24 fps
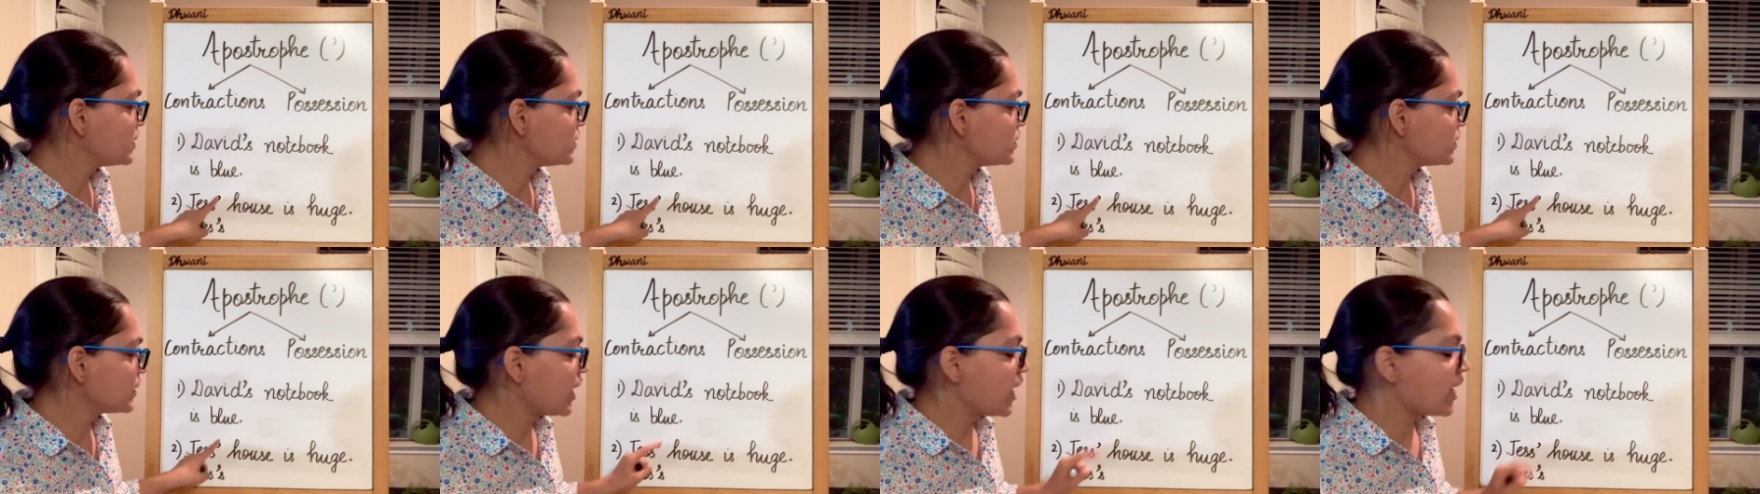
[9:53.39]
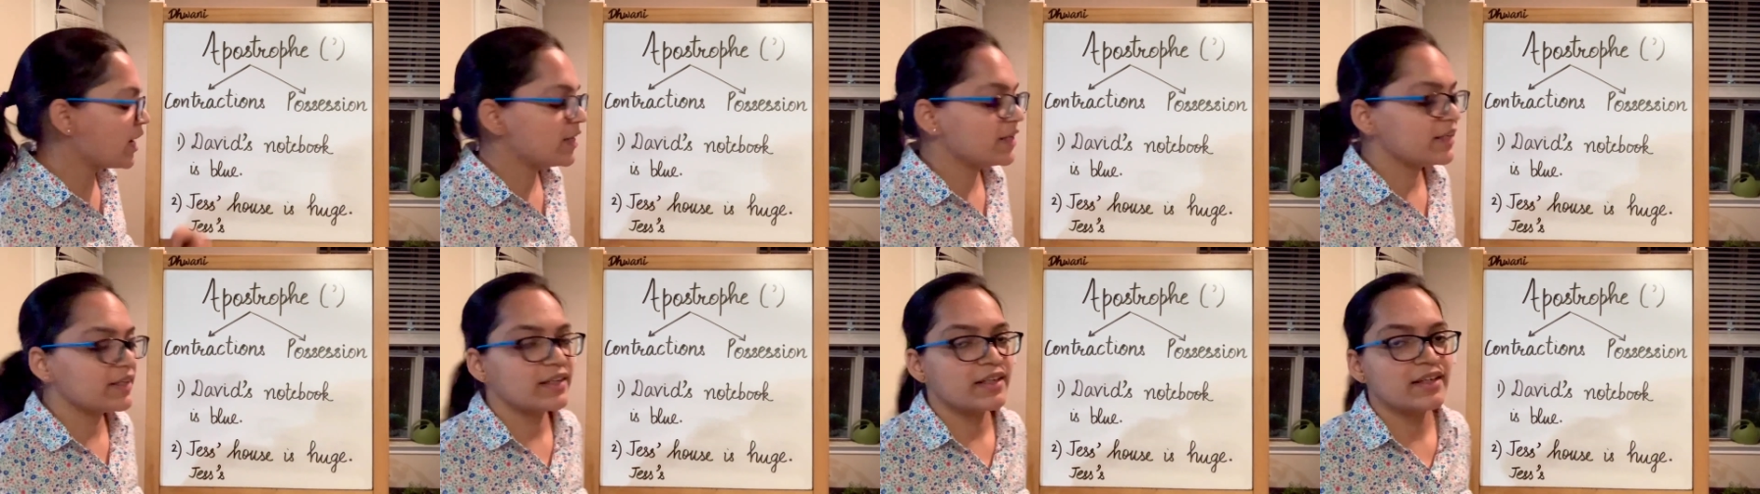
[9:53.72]
adding
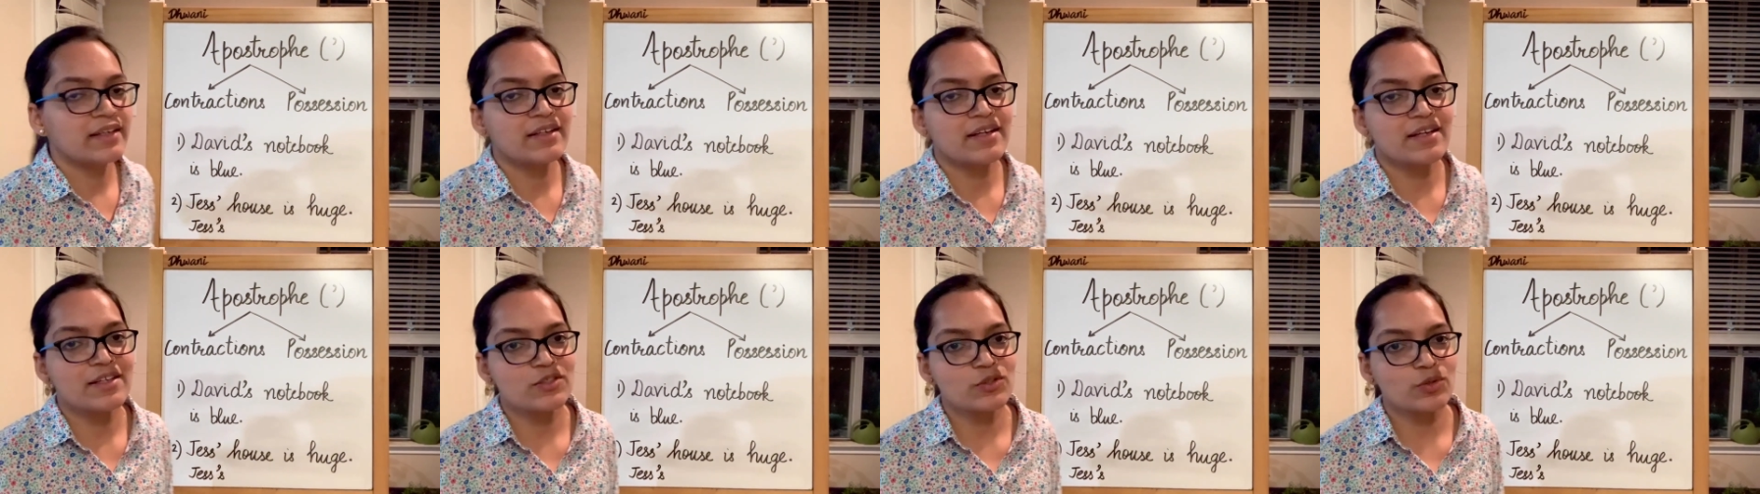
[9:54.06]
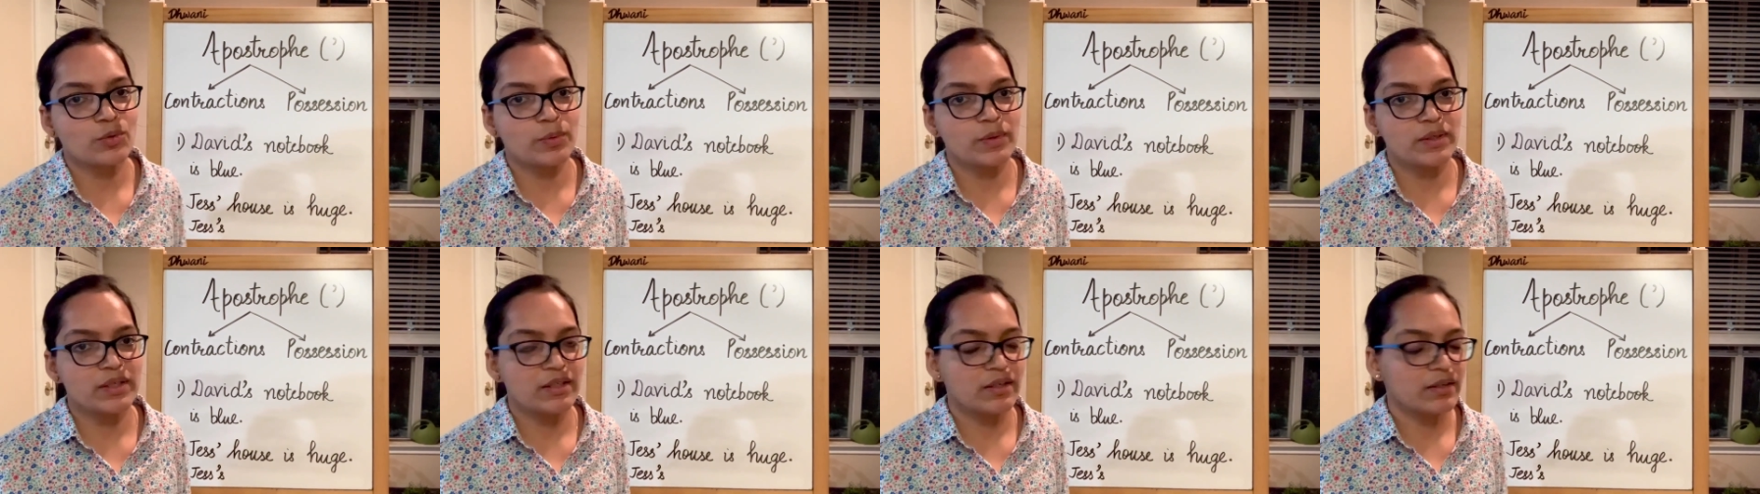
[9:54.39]
an S over
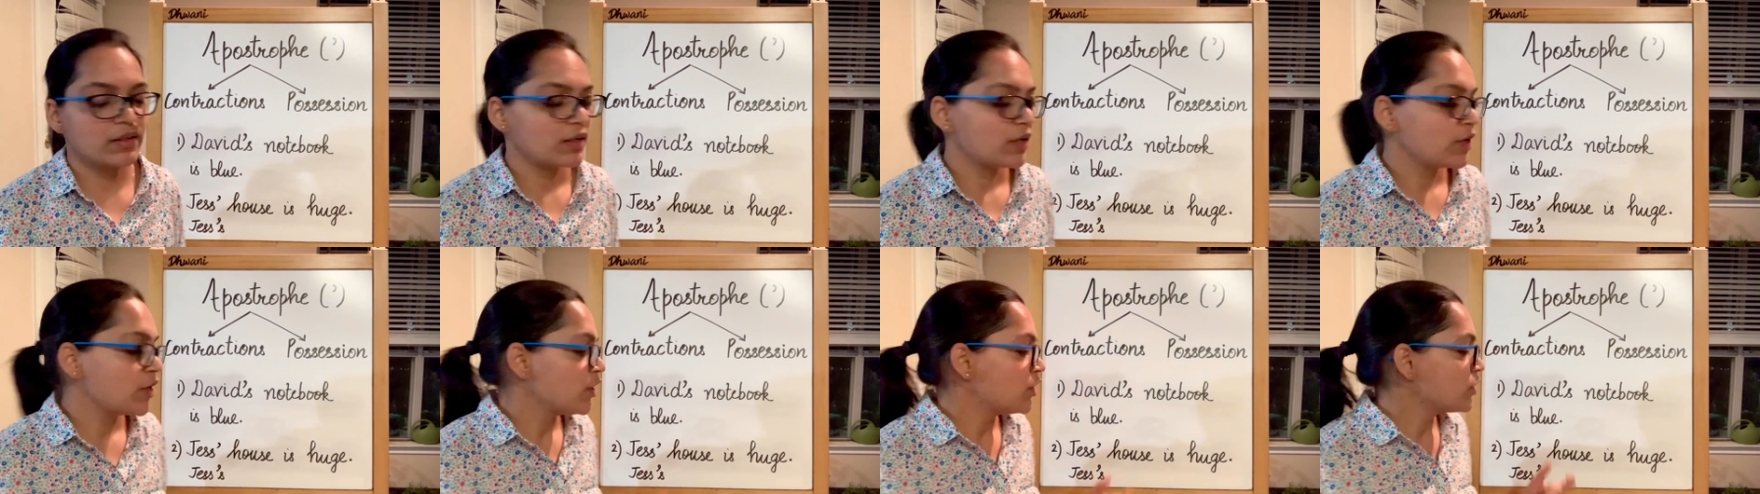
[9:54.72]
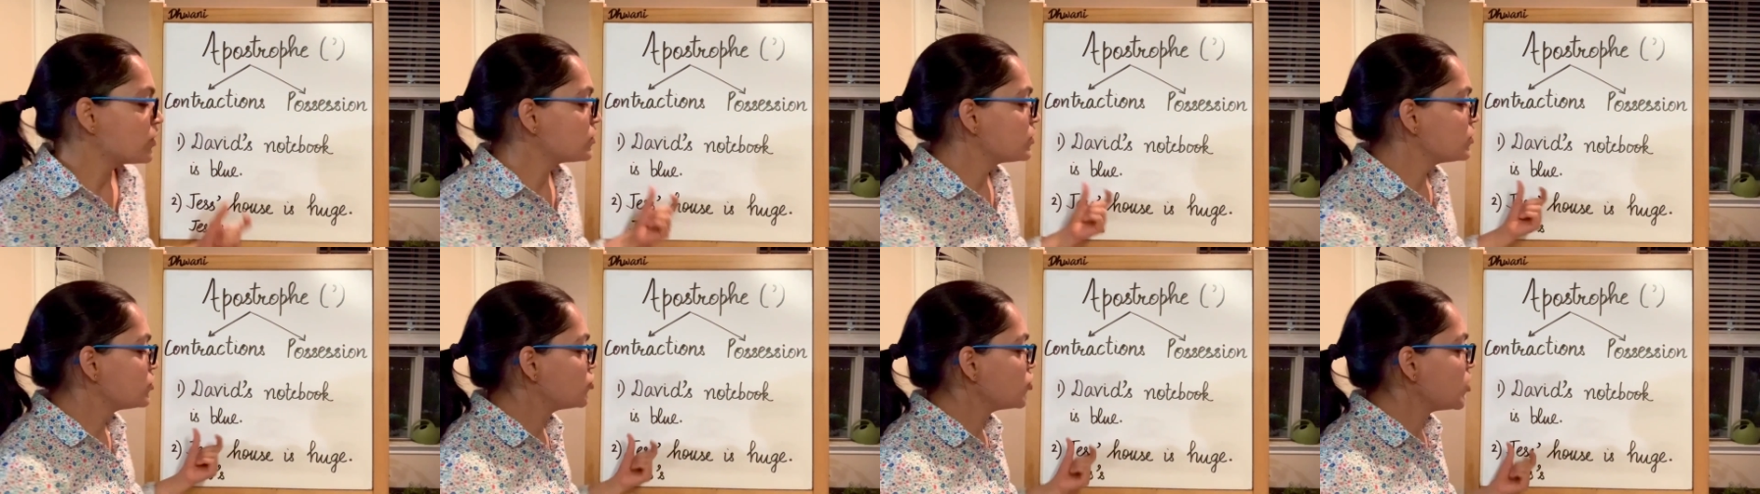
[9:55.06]
here. So
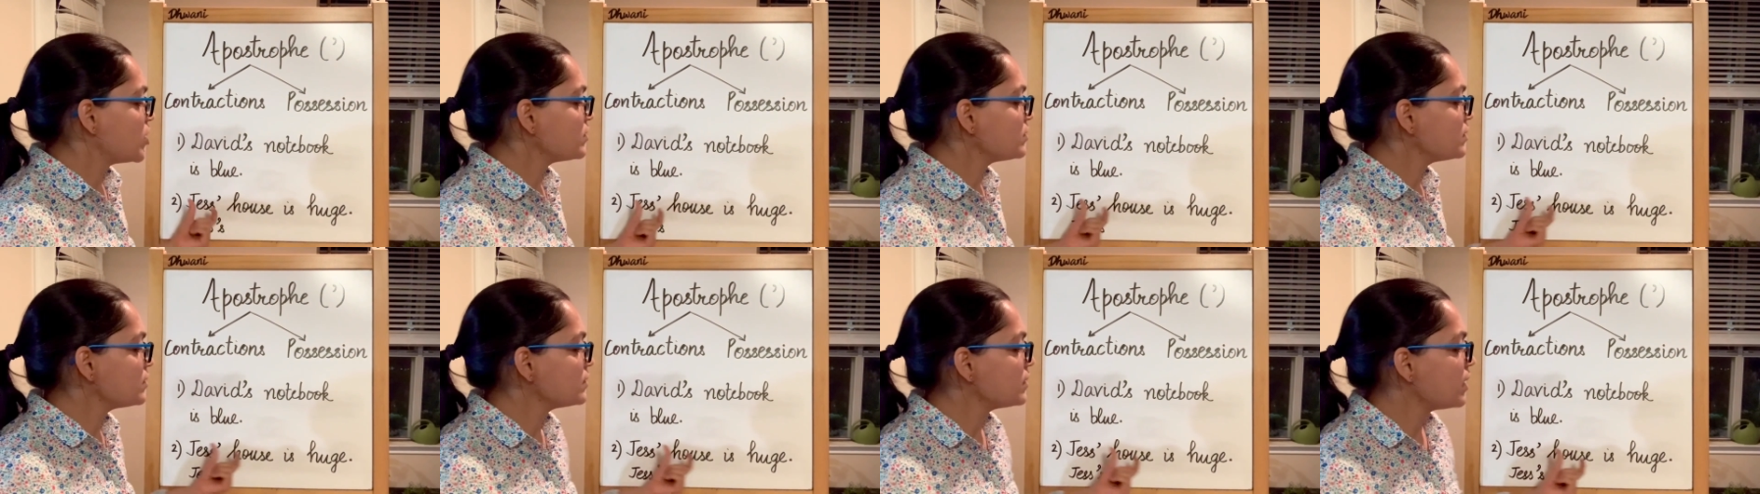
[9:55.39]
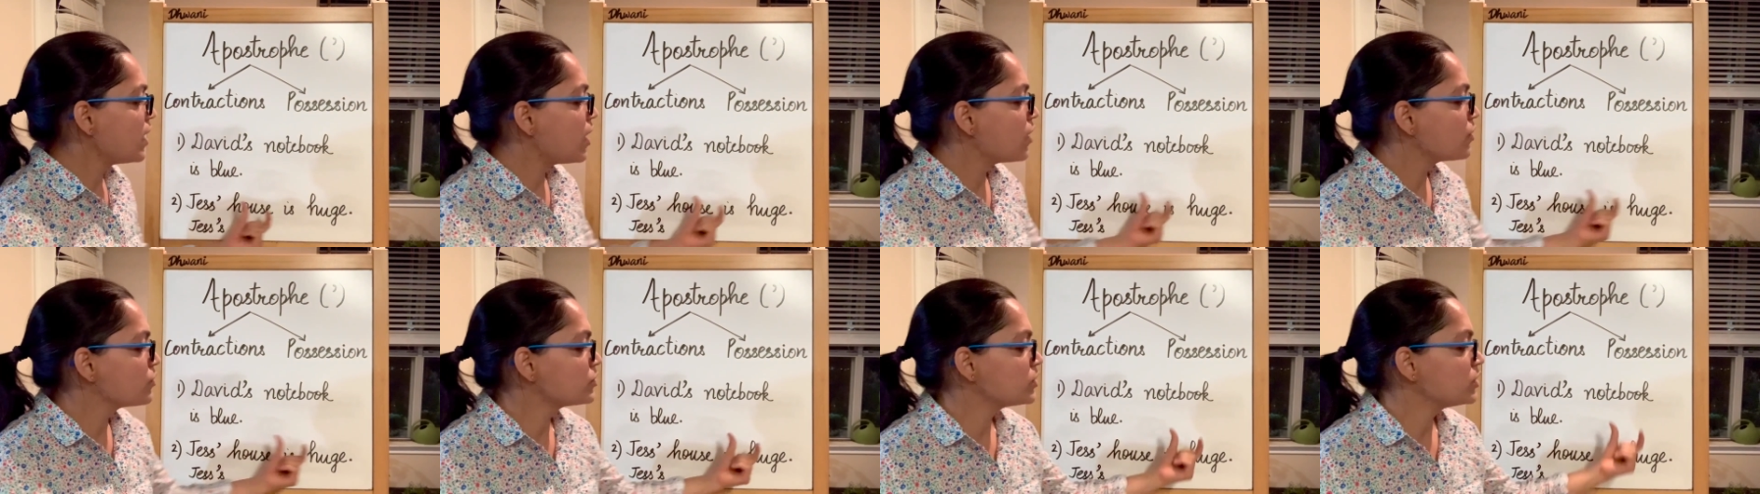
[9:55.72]
Jess's house
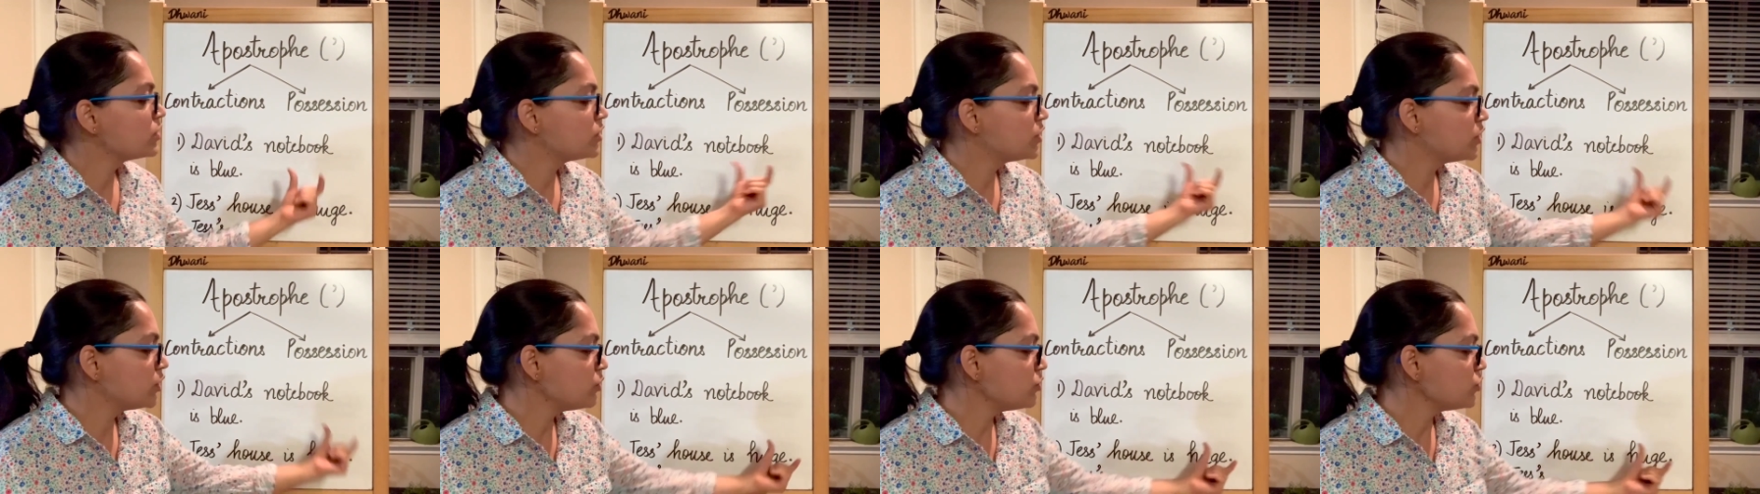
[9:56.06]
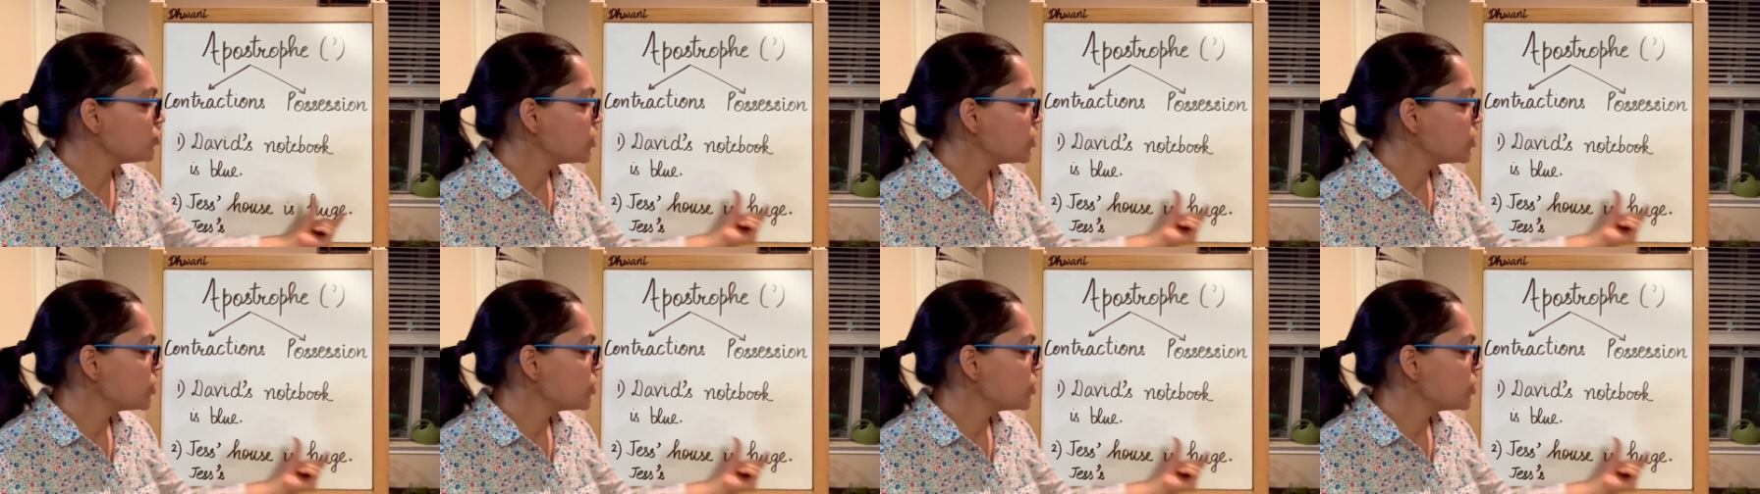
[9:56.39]
is huge.